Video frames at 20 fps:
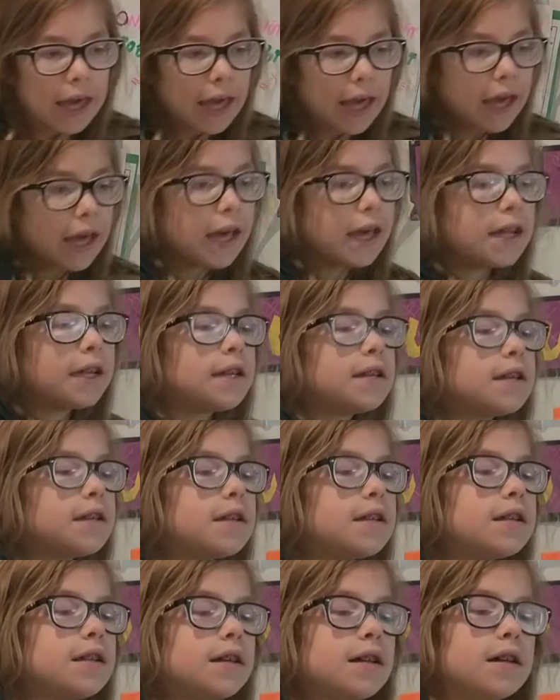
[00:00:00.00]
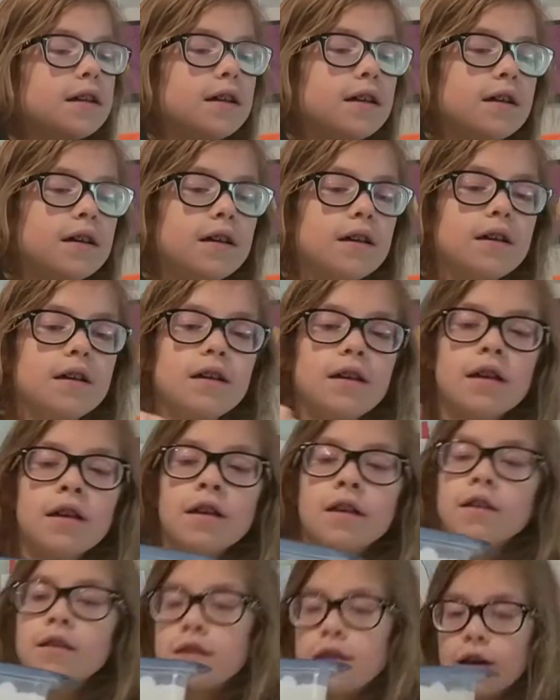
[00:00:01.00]
And
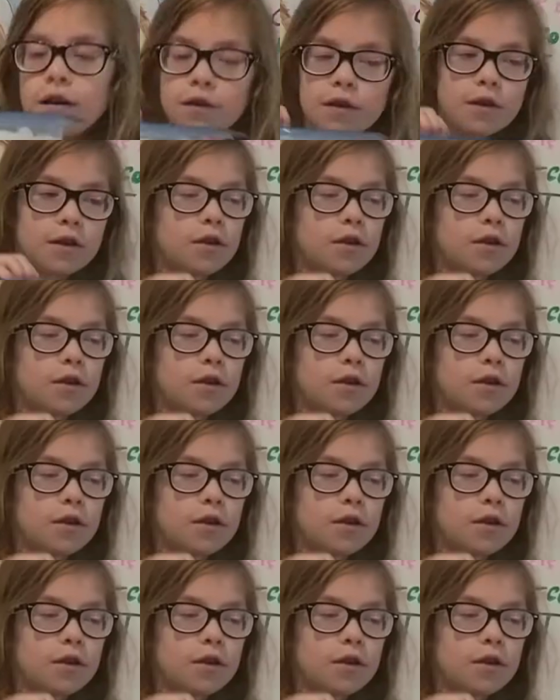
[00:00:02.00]
so